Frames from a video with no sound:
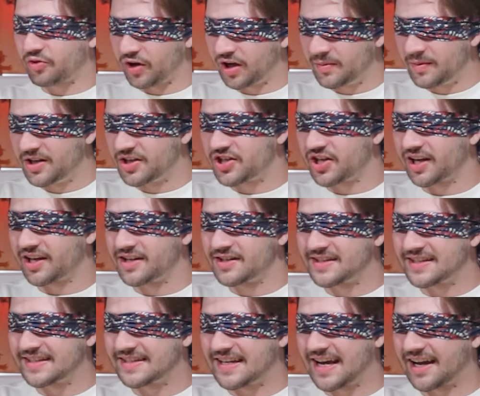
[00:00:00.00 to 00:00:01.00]
Creamy
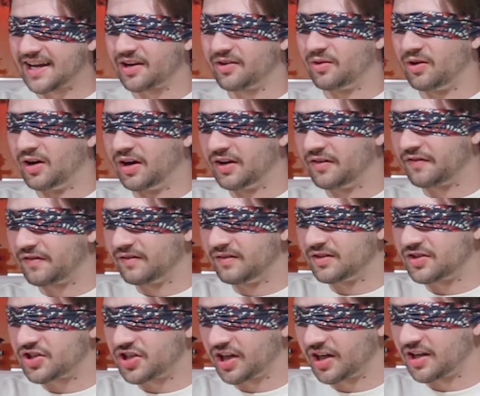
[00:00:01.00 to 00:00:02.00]
chicken's the second one,
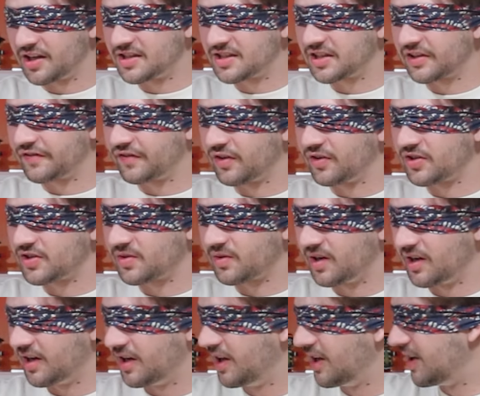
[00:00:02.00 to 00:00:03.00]
chicken's the first
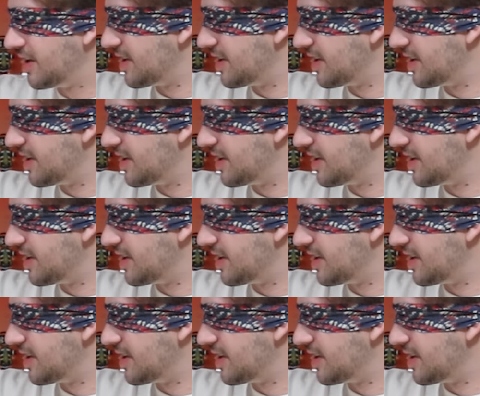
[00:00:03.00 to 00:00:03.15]
one.